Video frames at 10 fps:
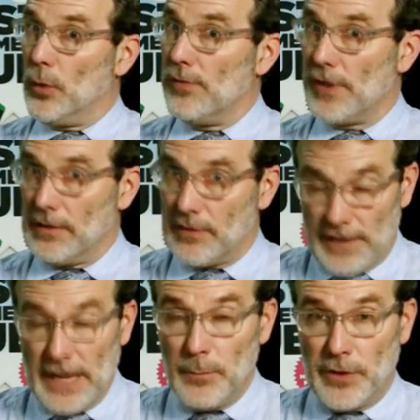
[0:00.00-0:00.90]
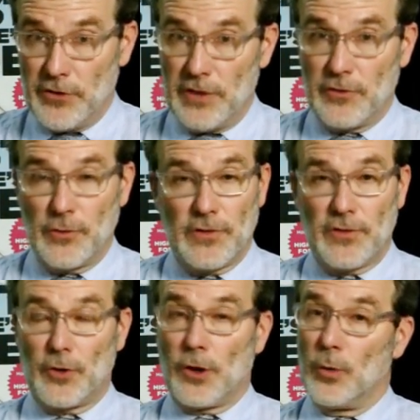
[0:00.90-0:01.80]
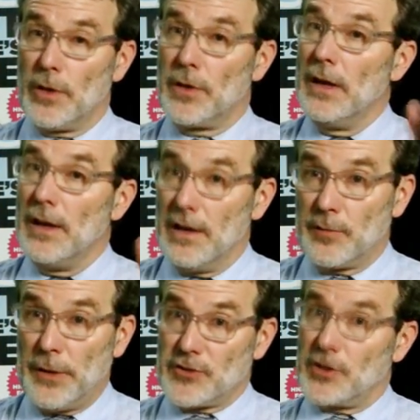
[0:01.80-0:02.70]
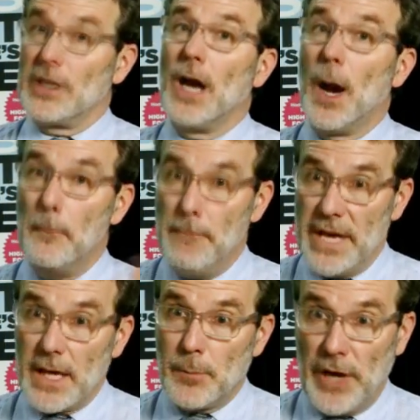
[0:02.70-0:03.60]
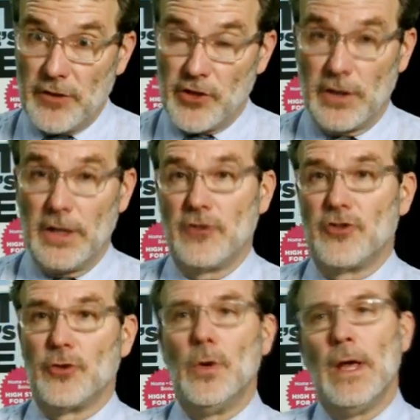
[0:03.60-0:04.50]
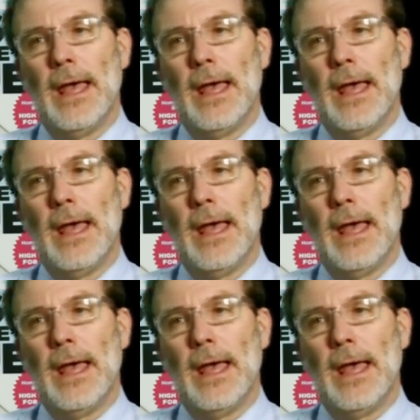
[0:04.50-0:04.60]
We've got state budget issues to struggle with, especially a big pension issue.